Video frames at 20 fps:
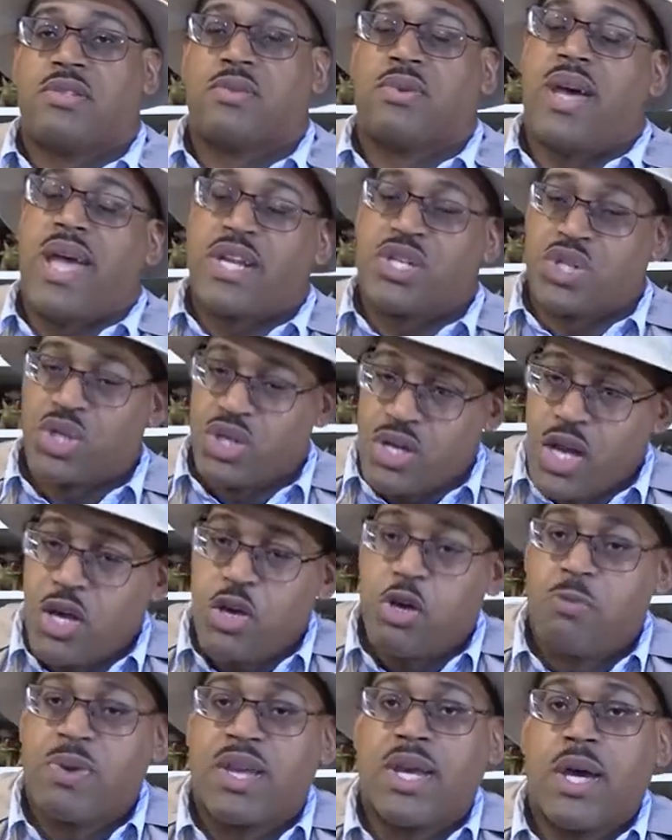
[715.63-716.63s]
Well, actually,
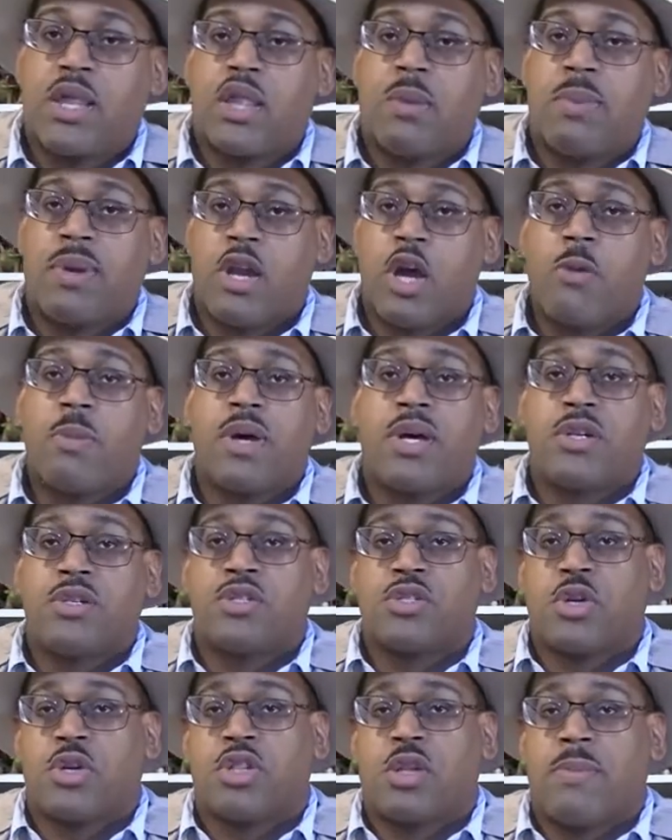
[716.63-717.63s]
no, because the
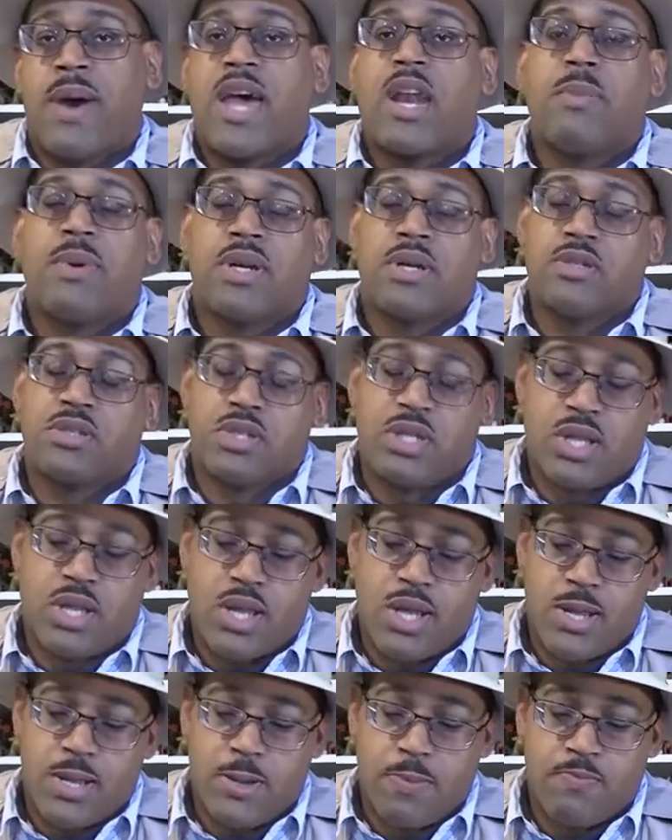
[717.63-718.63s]
bonobos, or the bonobos, the
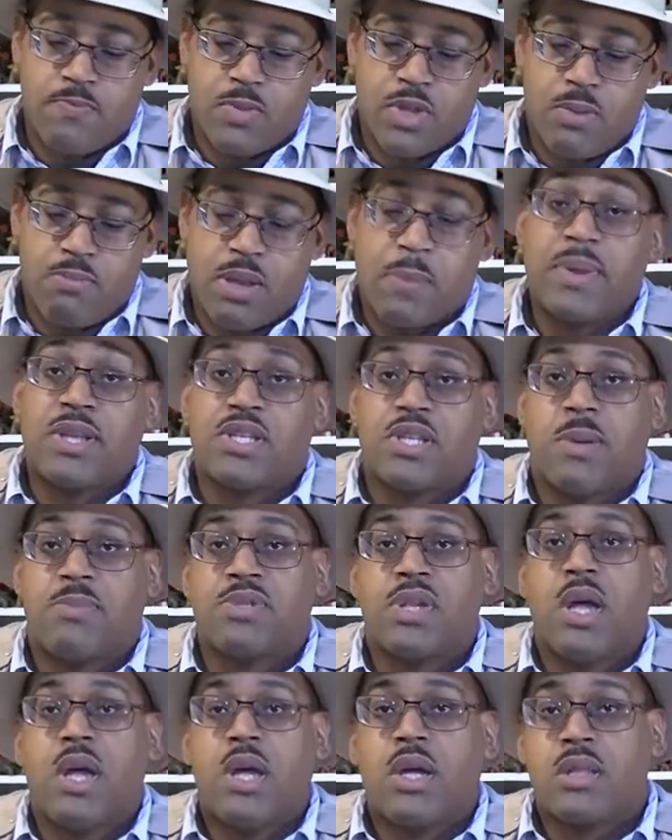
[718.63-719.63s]
uh, pygmy chimps,
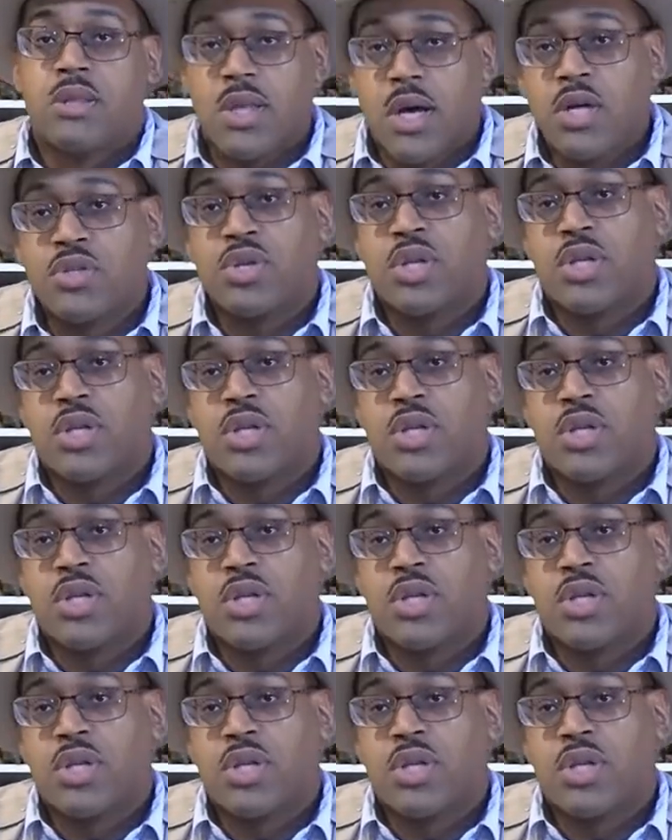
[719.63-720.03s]
those